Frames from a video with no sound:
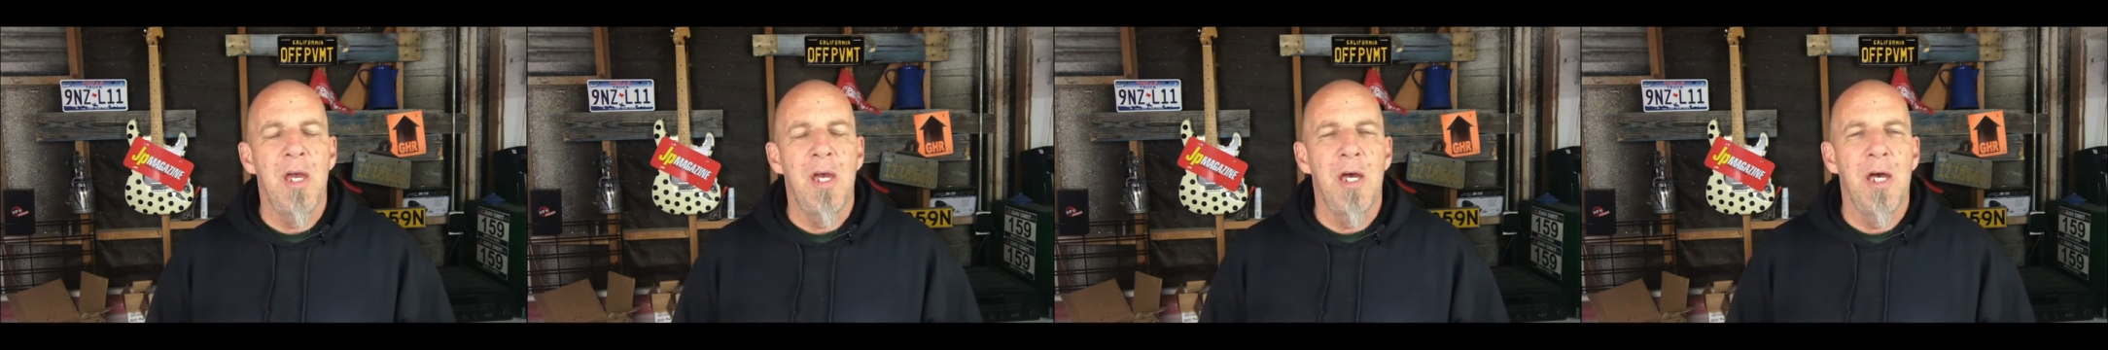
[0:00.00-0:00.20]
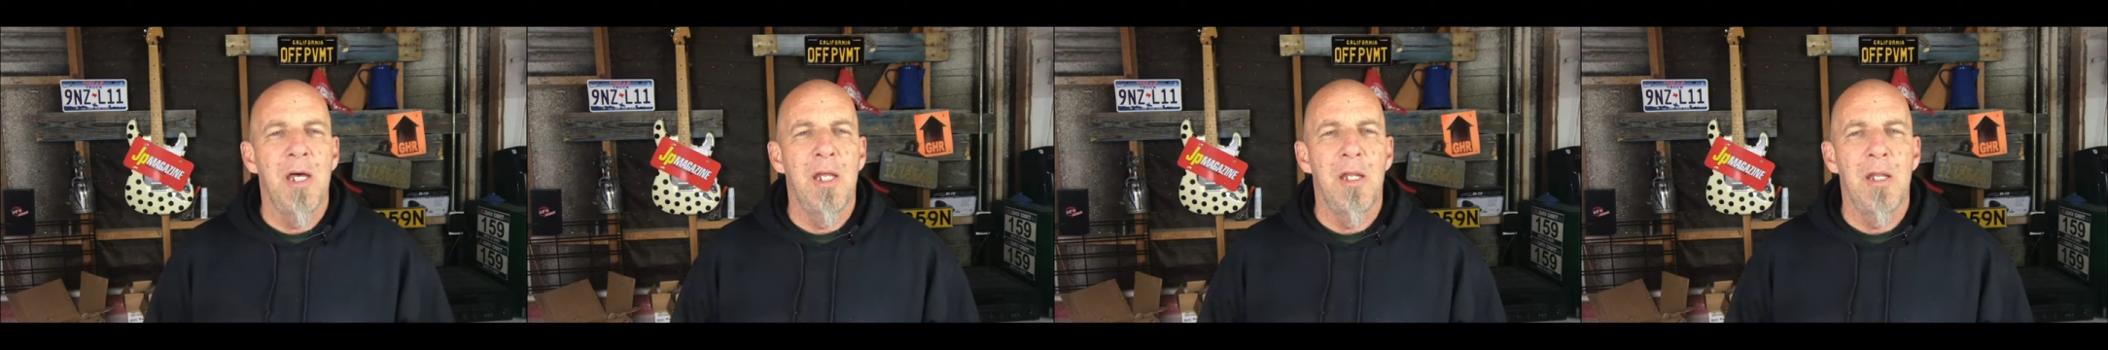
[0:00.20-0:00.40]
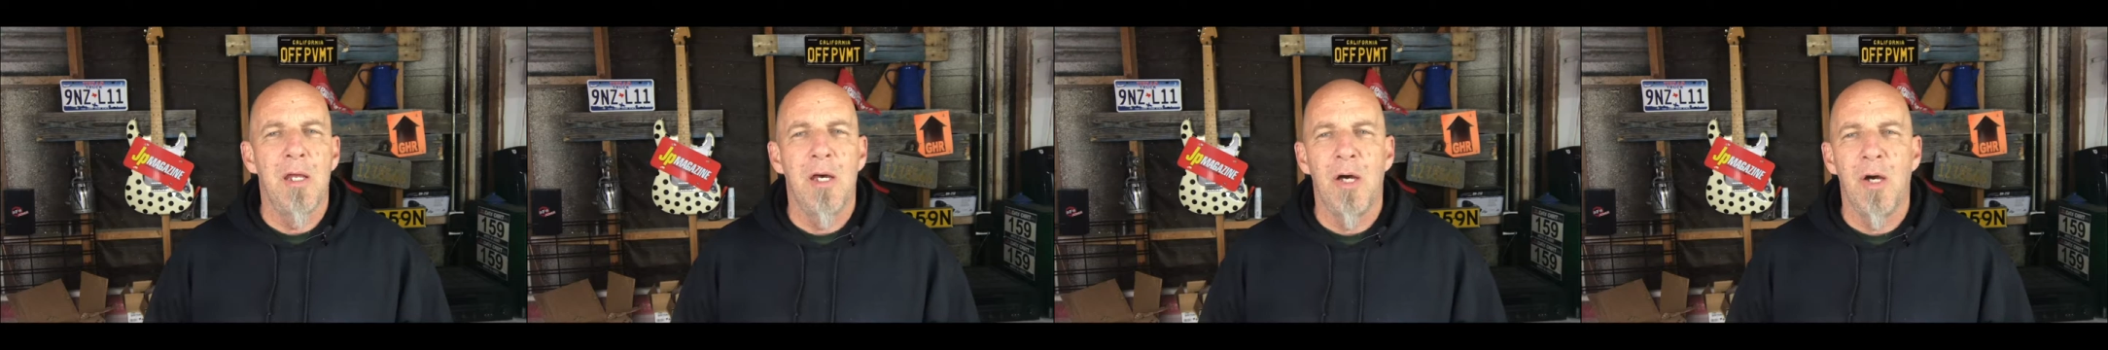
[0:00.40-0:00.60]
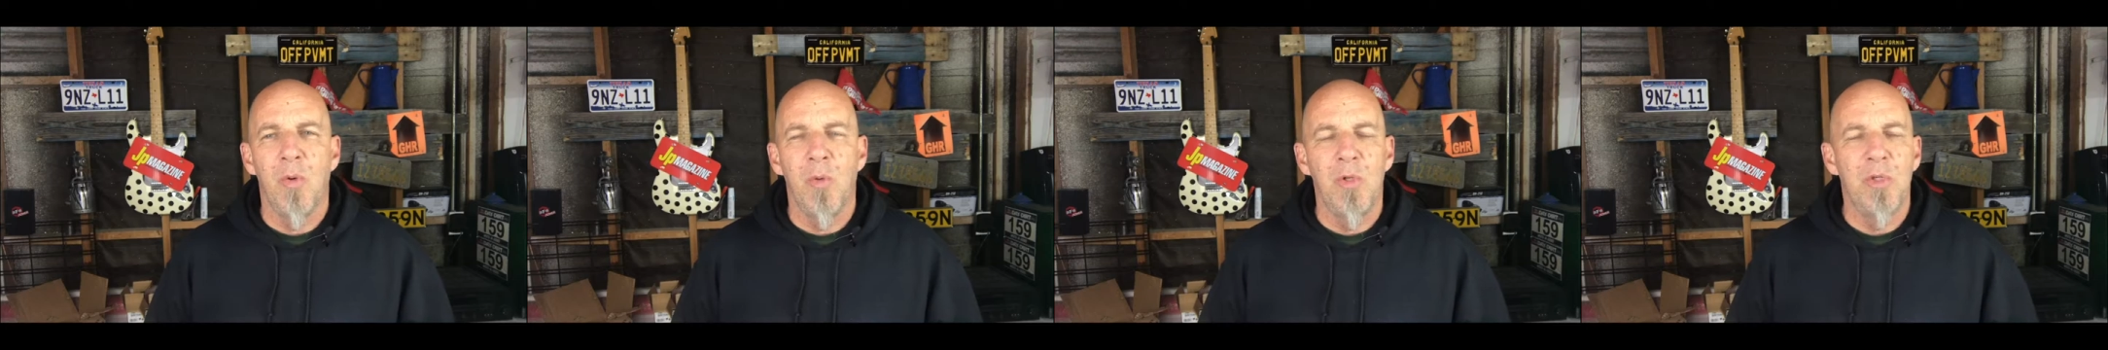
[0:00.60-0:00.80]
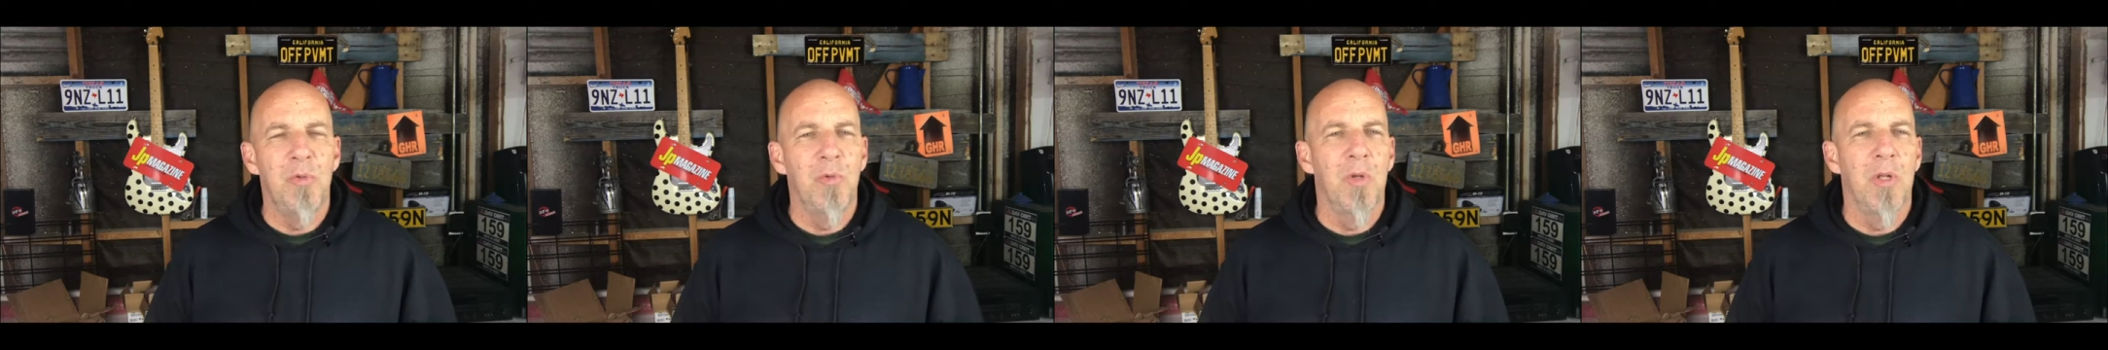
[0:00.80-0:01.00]

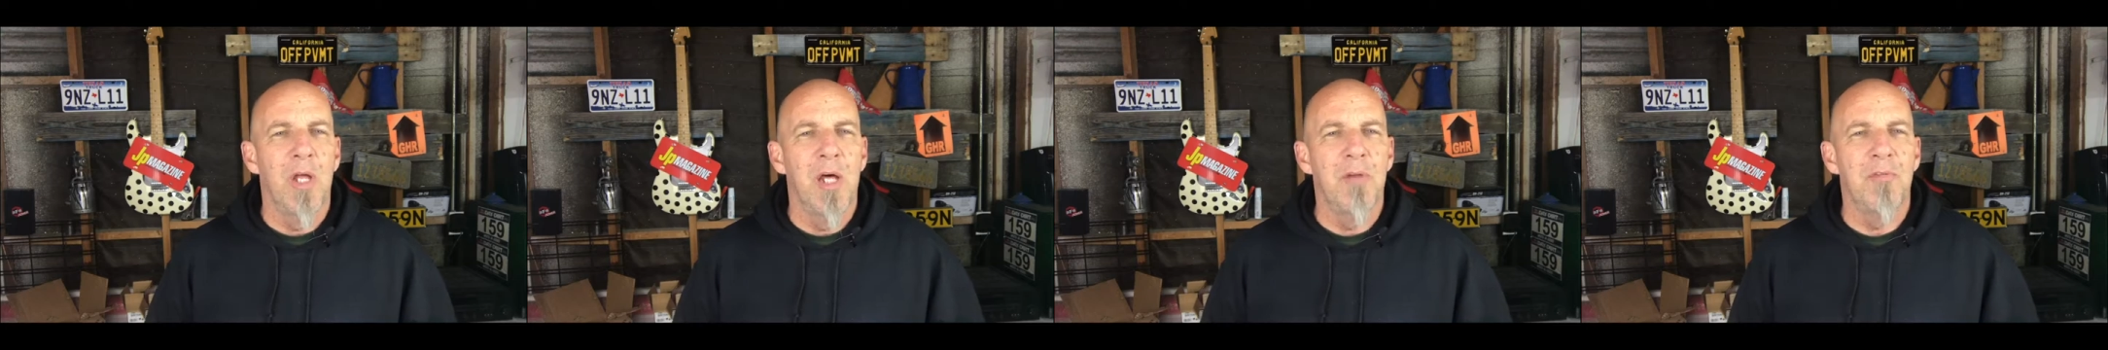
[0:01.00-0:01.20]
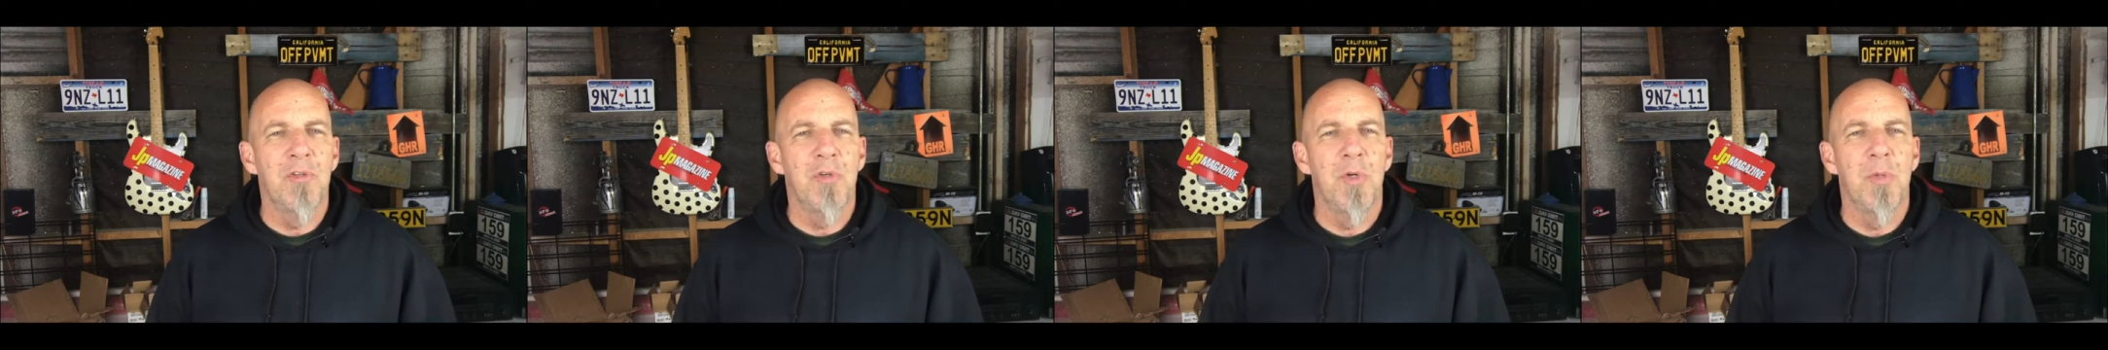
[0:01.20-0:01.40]
and we do a lot of